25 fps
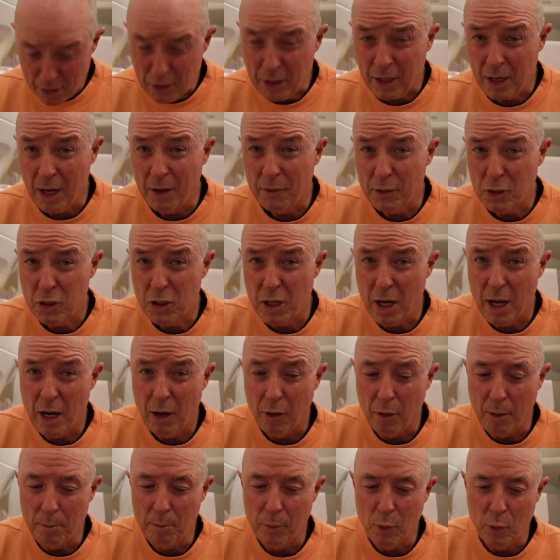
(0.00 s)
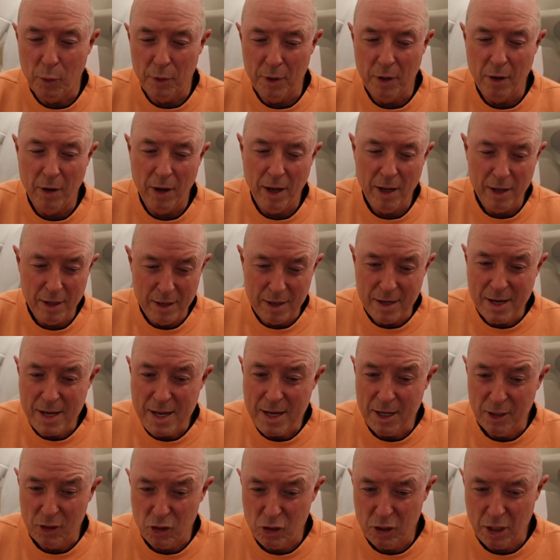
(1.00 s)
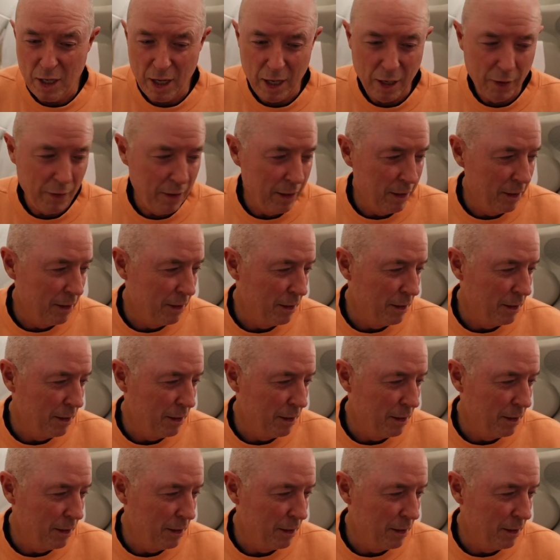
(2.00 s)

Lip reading: You can have a shower on board and I need a shower.